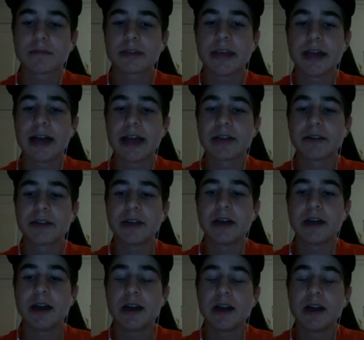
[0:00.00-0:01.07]
Yeah, I agree.
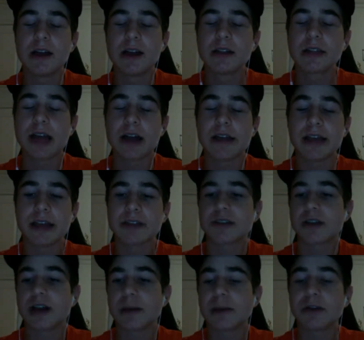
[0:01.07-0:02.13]
So
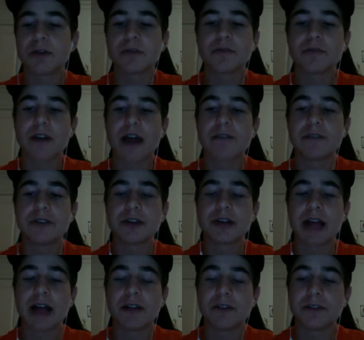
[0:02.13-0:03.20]
I'm gonna go 5 New
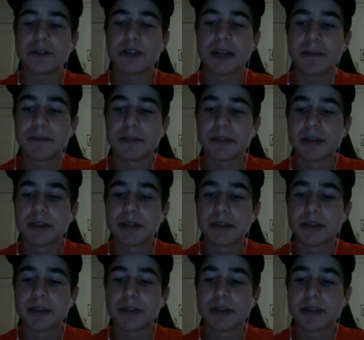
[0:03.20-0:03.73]
York Islanders. Yeah.